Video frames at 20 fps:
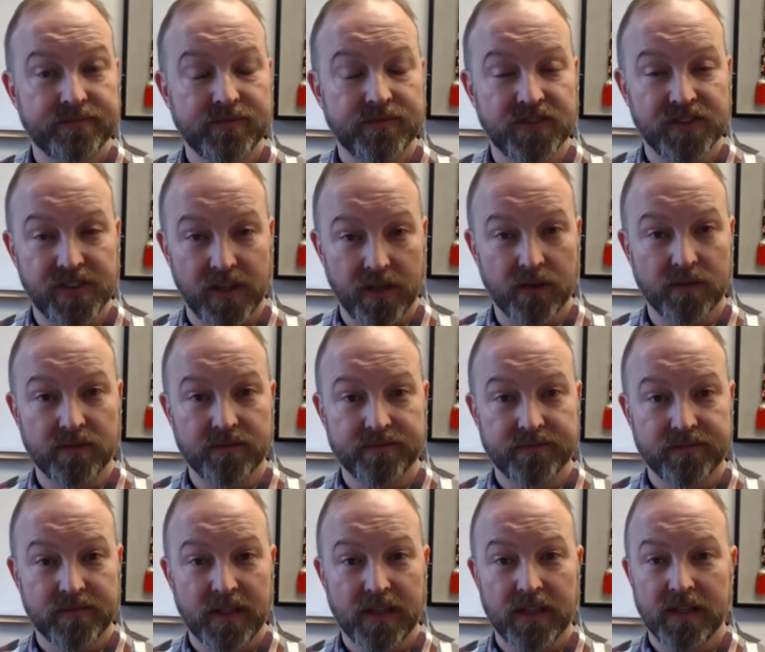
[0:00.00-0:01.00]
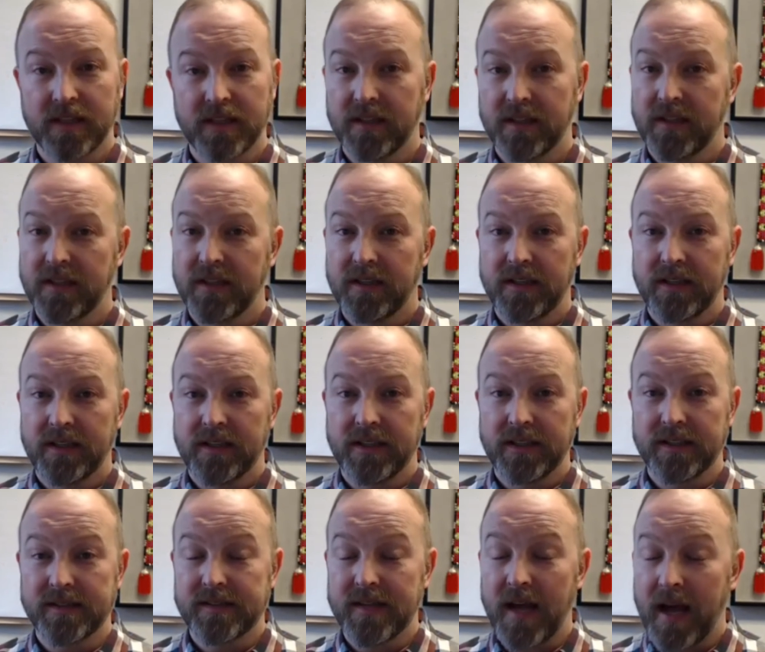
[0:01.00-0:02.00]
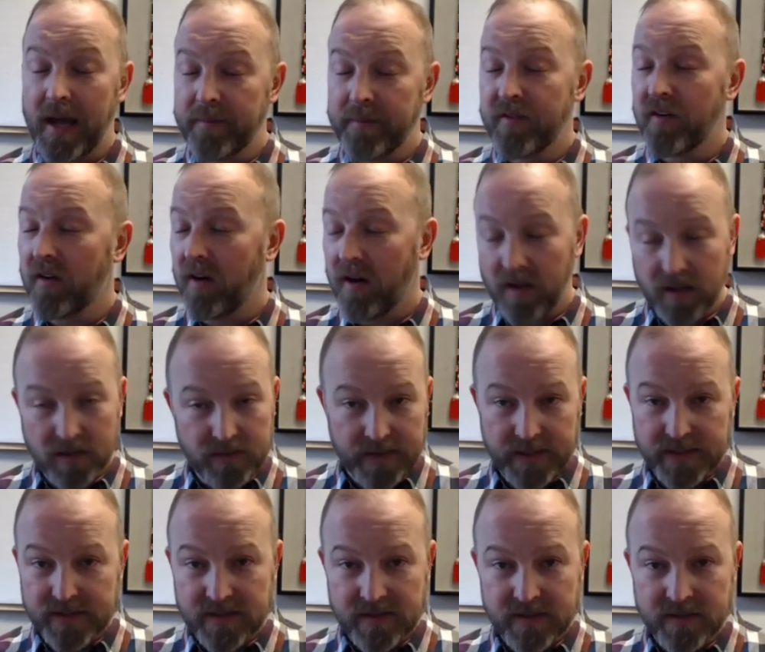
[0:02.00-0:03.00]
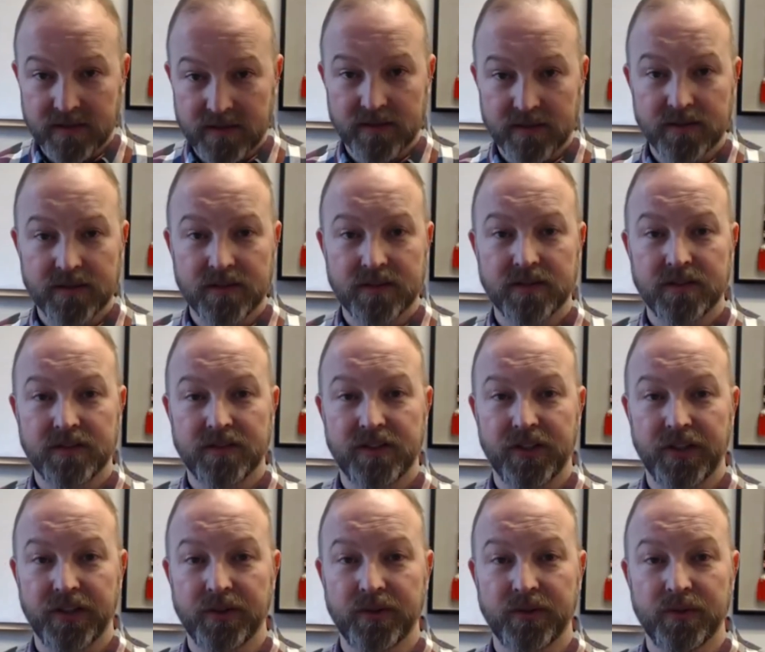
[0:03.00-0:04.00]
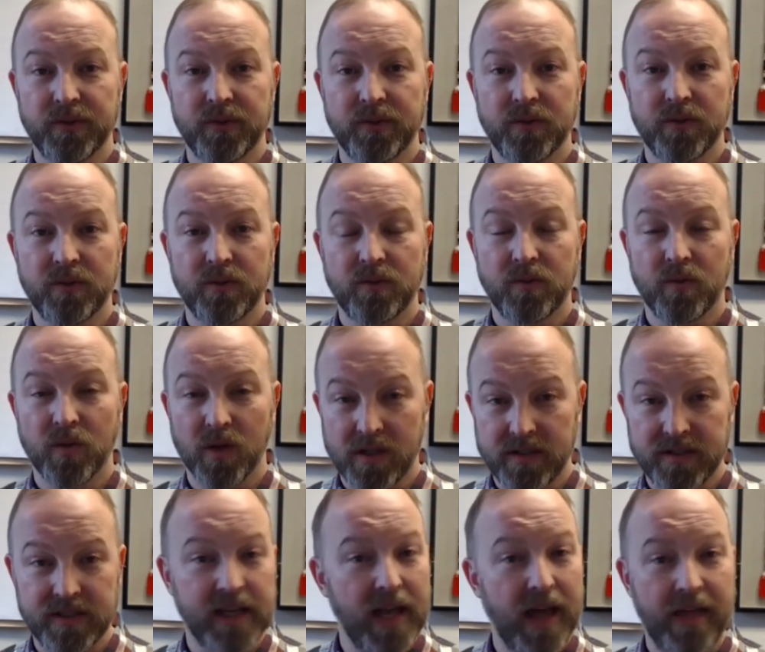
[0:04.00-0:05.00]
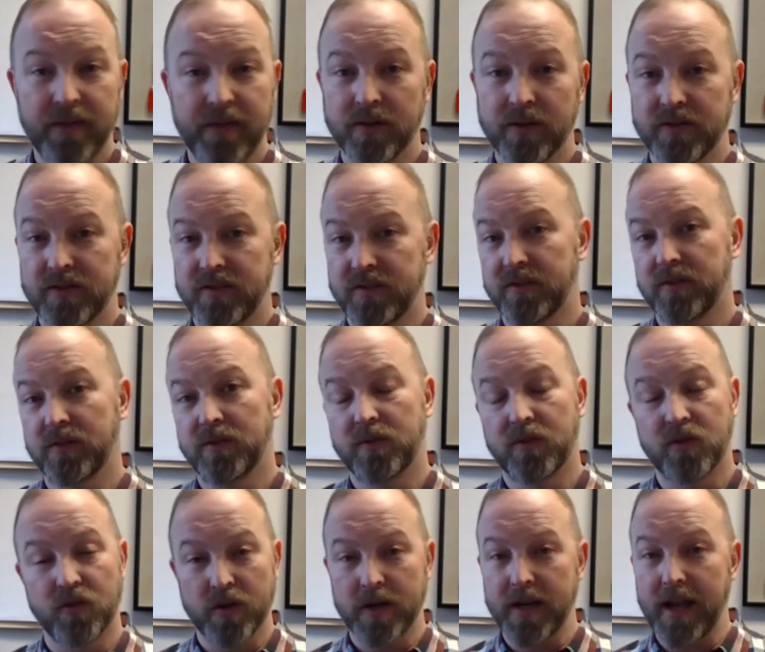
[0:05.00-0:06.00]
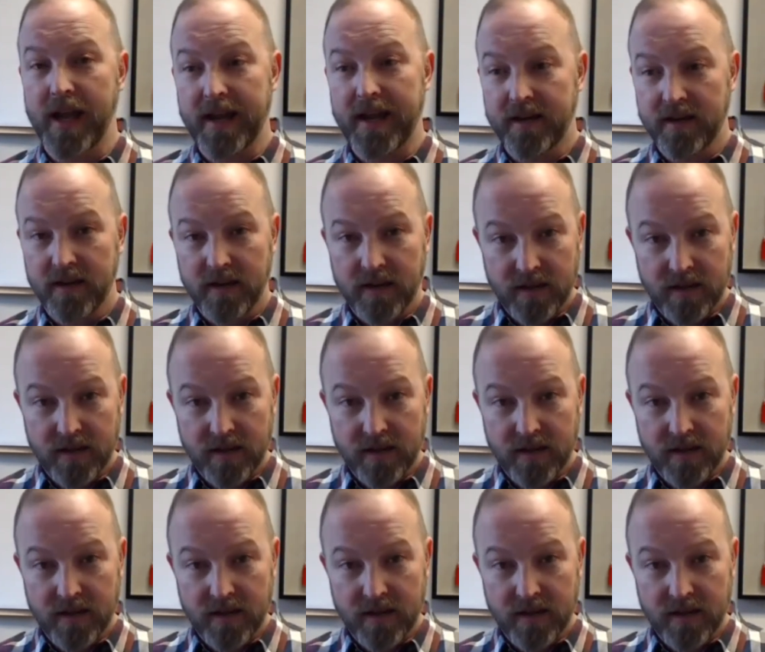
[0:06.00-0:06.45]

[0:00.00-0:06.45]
So it's time for all of us to work together to create